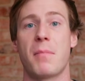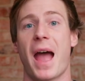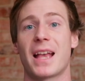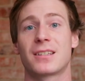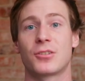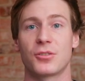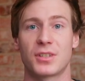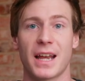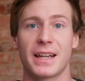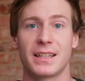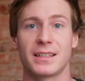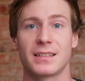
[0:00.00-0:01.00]
Master
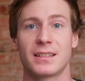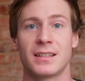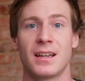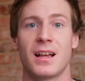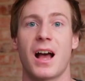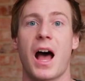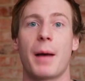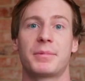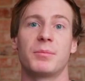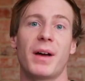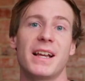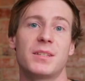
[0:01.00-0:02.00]
Settings,
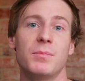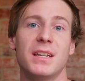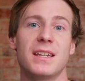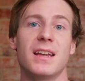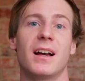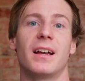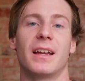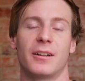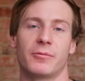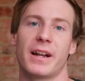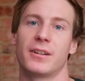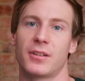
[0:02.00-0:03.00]
optimize media,
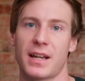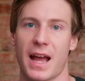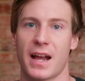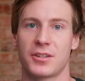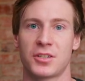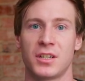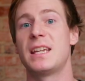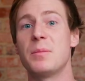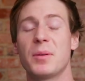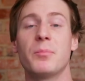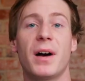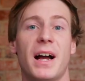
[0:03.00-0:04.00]
and render cache.
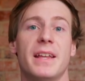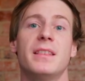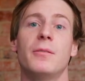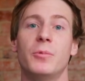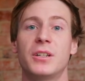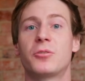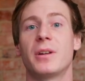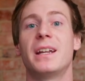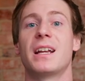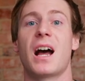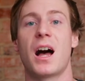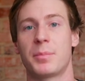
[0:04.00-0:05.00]
Keep in mind that when
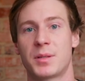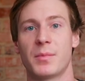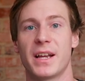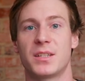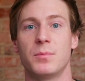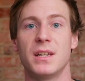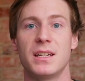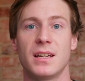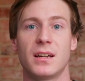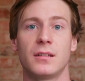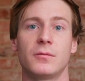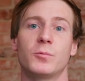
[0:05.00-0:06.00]
creating optimized
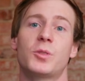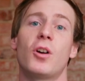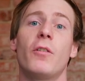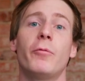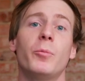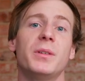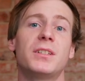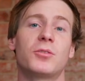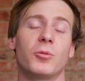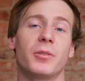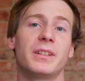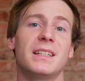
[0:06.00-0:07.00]
media, Resolve will be
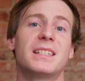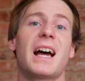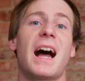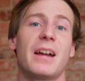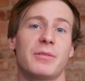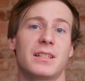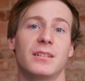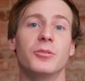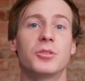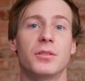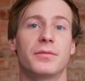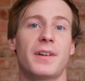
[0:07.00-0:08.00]
storing these high
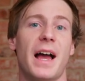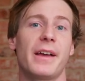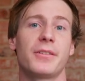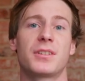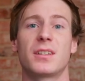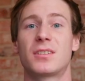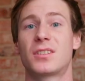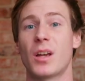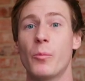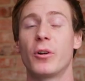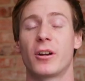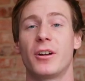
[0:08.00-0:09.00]
resolution files
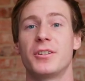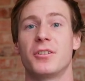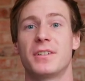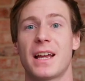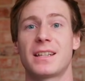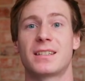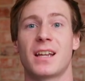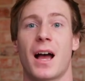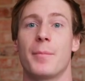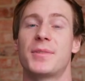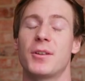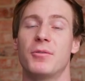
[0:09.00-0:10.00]
somewhere on your
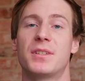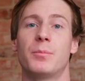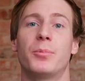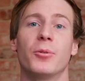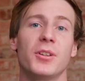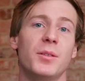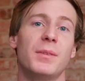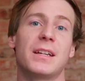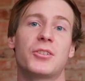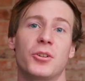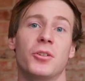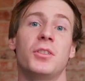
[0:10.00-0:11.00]
desktop, so it's important to
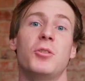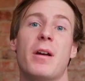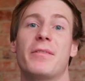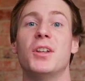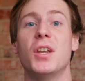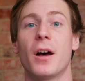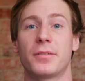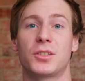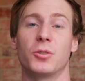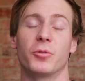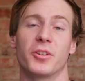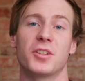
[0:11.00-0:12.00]
make sure that you have enough
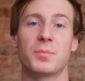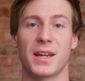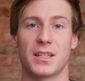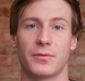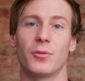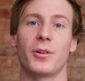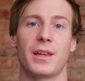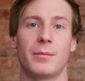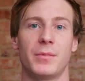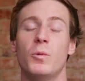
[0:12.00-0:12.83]
storage space for them.